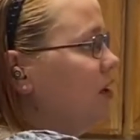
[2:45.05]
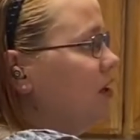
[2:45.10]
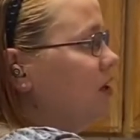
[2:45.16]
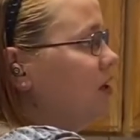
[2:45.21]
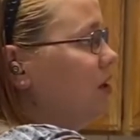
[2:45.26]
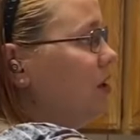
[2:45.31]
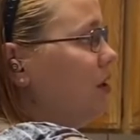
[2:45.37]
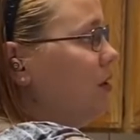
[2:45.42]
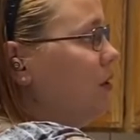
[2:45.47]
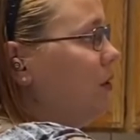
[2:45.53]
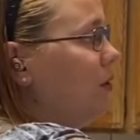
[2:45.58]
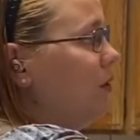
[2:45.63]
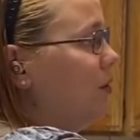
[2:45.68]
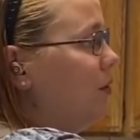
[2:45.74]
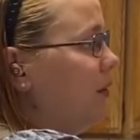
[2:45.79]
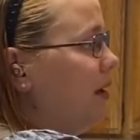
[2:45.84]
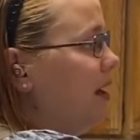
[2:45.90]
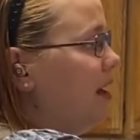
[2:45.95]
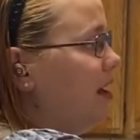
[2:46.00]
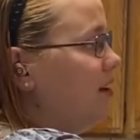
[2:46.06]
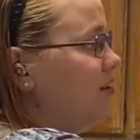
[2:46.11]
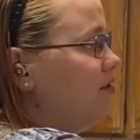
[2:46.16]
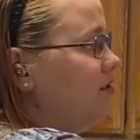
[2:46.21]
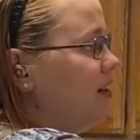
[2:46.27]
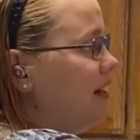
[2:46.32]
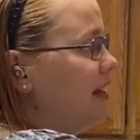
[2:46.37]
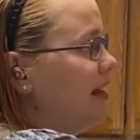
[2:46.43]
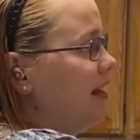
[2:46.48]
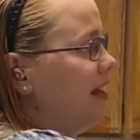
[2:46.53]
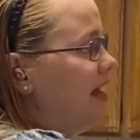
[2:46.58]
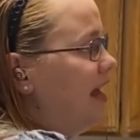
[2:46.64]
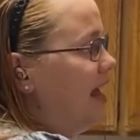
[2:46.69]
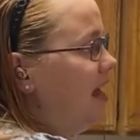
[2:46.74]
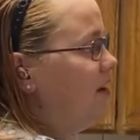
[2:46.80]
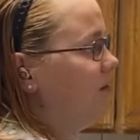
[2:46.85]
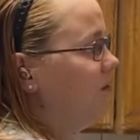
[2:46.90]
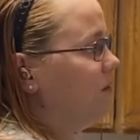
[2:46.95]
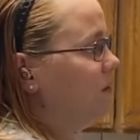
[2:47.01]
to
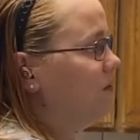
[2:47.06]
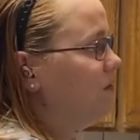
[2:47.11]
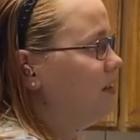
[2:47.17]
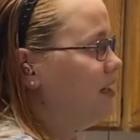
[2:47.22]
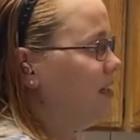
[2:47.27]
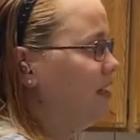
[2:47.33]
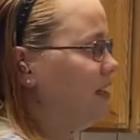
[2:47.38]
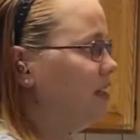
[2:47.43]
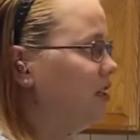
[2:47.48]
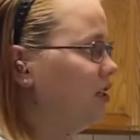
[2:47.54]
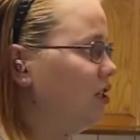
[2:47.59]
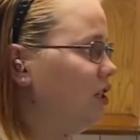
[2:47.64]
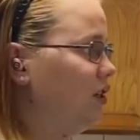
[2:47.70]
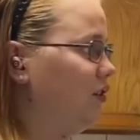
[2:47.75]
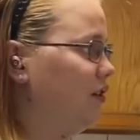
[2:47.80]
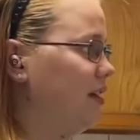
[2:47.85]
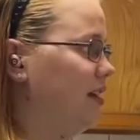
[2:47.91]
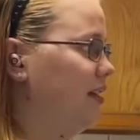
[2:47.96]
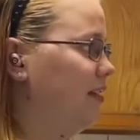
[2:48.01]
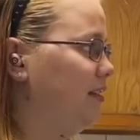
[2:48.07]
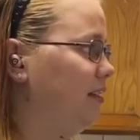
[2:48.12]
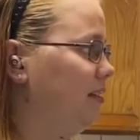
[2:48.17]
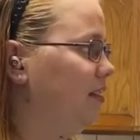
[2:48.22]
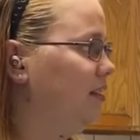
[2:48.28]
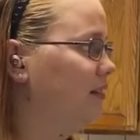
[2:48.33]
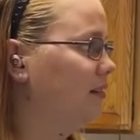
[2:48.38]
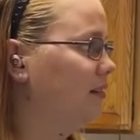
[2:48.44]
350 degrees.